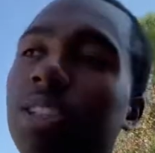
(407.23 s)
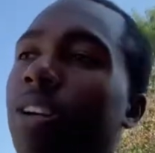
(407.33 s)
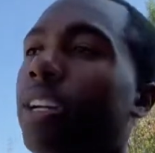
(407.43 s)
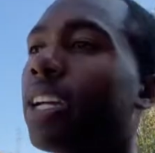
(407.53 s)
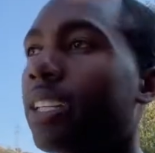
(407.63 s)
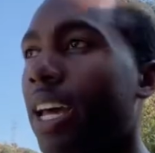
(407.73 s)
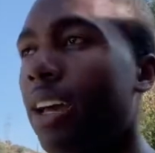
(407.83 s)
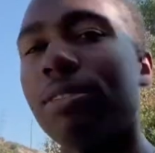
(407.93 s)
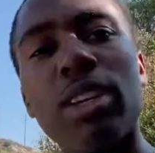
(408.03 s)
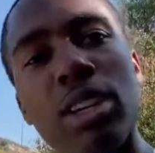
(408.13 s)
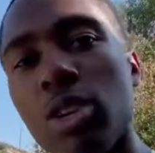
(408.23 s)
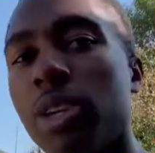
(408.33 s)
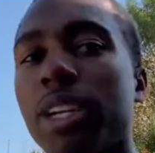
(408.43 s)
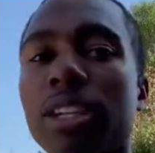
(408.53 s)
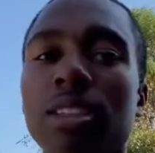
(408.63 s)
Certain days I have
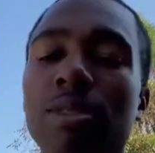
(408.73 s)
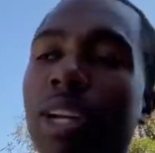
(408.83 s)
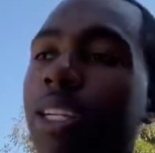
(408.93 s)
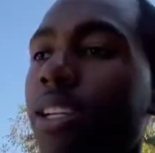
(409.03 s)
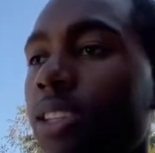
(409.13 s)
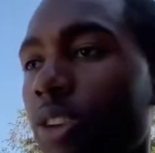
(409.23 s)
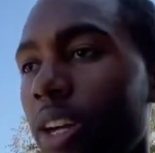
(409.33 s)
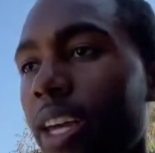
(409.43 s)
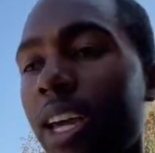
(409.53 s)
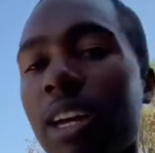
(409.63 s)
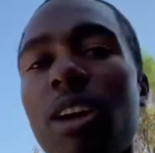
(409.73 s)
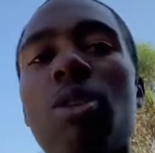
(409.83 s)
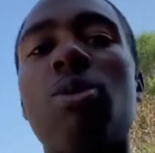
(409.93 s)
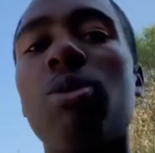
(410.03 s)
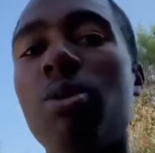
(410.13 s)
duty and stuff like that. So I can't
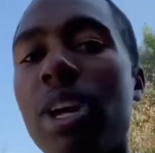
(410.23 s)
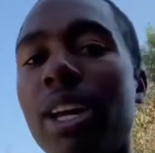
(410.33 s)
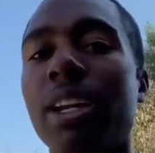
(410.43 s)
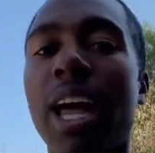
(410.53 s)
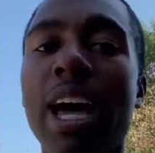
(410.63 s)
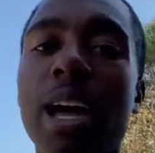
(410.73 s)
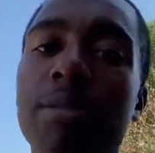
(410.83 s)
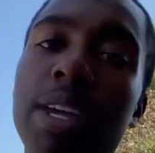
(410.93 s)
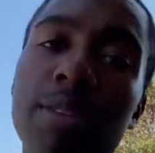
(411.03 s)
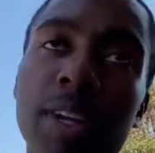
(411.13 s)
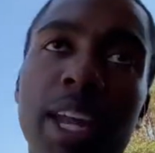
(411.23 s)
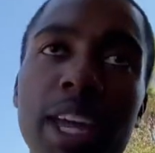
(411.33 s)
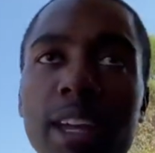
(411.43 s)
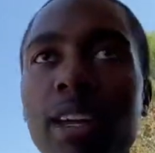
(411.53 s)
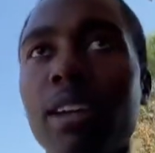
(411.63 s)
go live every
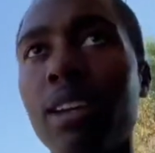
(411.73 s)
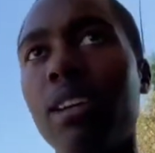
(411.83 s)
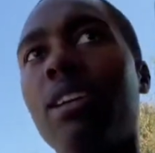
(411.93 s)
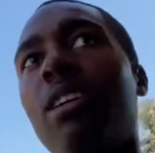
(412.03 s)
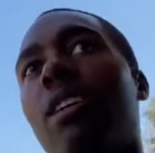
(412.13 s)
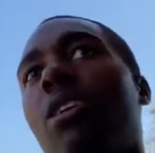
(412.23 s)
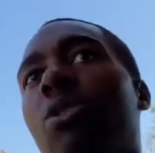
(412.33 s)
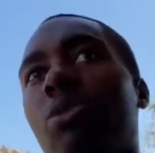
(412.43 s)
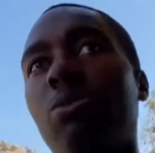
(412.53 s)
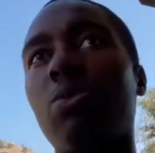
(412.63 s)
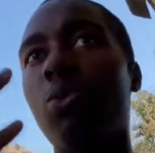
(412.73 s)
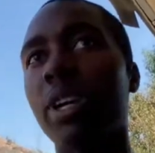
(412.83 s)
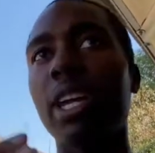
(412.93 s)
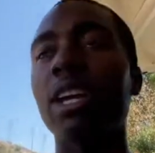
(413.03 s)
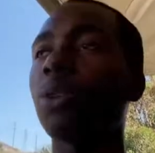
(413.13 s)
day on one
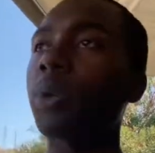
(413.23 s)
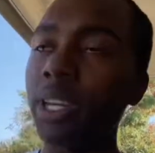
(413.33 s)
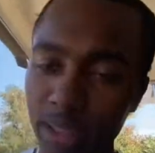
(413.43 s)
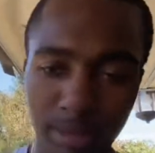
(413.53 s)
day of the week.